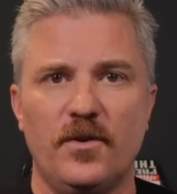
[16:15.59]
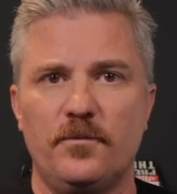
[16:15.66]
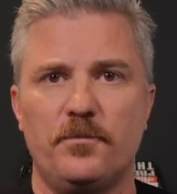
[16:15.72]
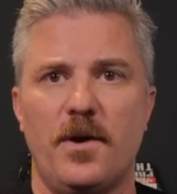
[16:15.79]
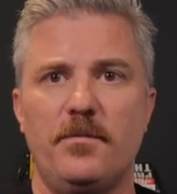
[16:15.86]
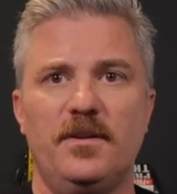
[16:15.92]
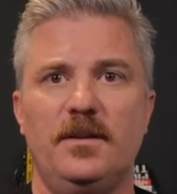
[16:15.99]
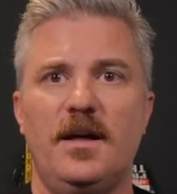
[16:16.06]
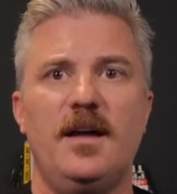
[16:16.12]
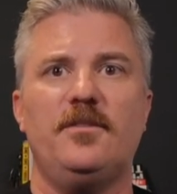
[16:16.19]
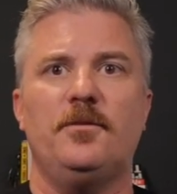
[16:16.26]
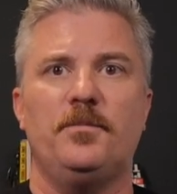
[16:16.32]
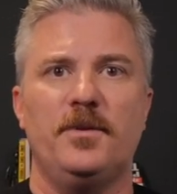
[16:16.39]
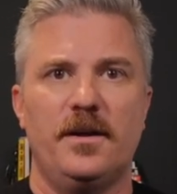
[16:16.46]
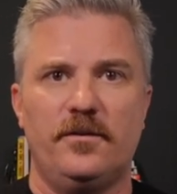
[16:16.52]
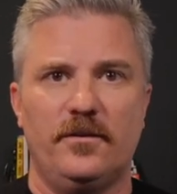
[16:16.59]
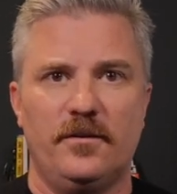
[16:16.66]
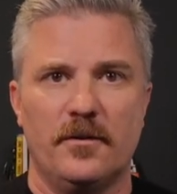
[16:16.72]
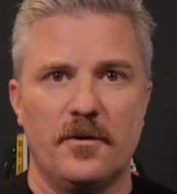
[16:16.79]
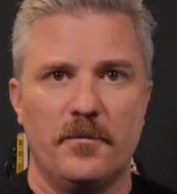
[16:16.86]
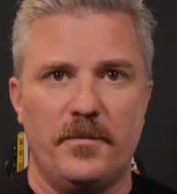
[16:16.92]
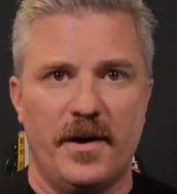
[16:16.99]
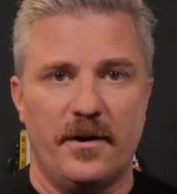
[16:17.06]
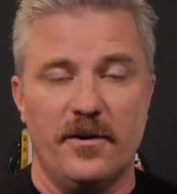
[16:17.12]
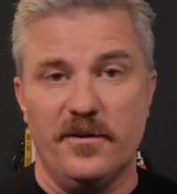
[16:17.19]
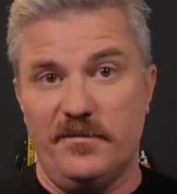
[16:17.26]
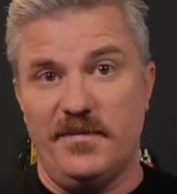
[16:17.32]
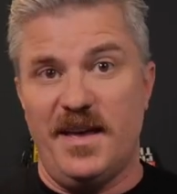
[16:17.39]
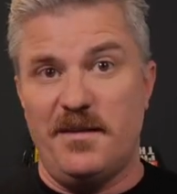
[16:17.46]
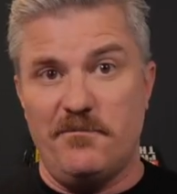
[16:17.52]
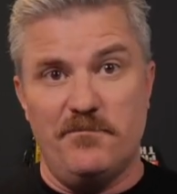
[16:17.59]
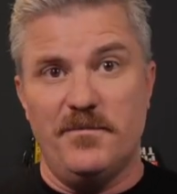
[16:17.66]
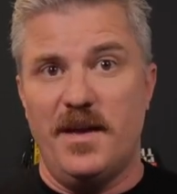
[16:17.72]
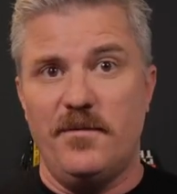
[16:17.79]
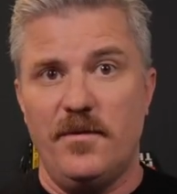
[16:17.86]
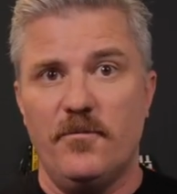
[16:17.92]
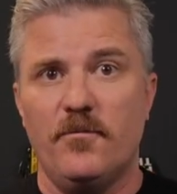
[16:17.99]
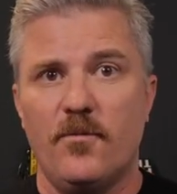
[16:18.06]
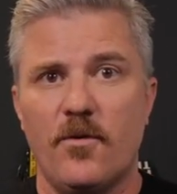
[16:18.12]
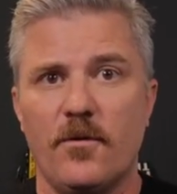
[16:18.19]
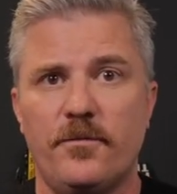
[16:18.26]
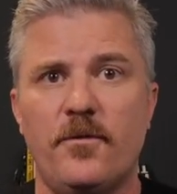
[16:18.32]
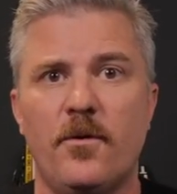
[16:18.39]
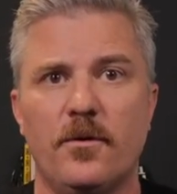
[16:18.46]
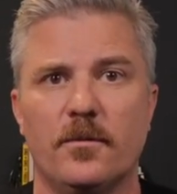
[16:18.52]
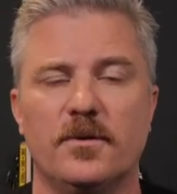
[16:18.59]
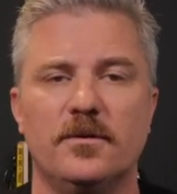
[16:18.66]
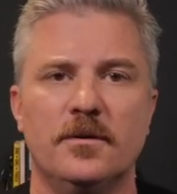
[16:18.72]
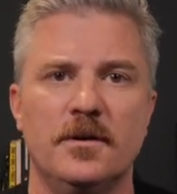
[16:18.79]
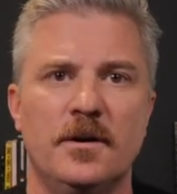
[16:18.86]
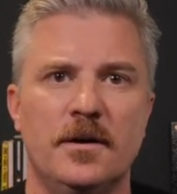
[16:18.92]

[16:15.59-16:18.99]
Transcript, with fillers: There's probably lots of places that are better and maybe even more affordable.